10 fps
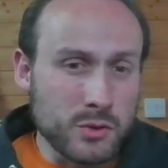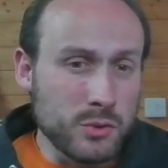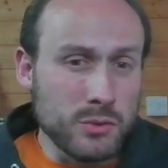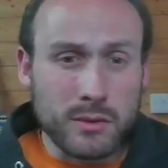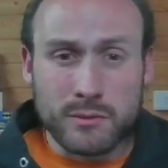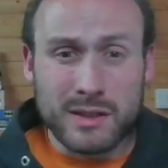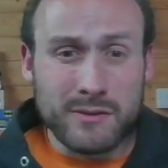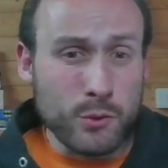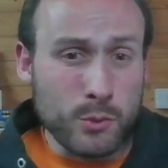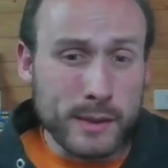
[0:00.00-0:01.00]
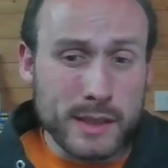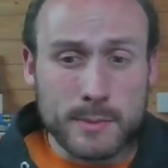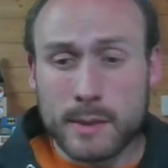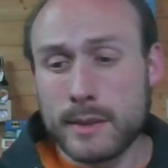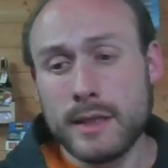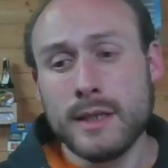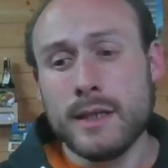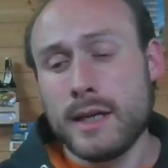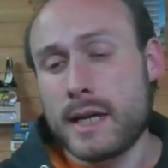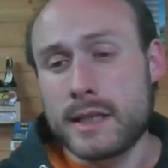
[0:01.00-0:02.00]
2, 3, 4 weeks maybe,
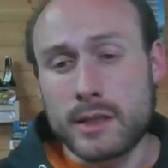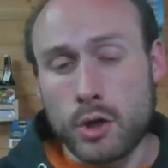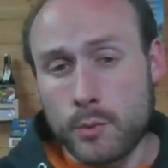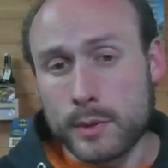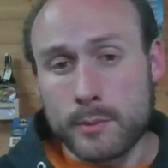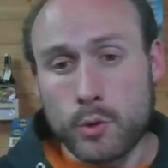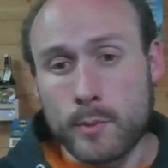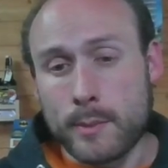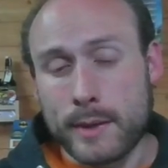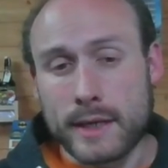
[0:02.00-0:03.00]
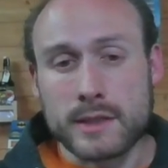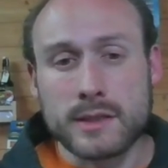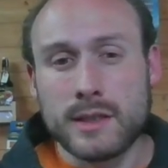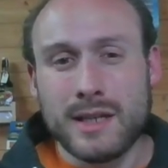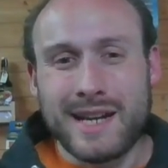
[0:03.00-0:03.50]
and then open up all my packs,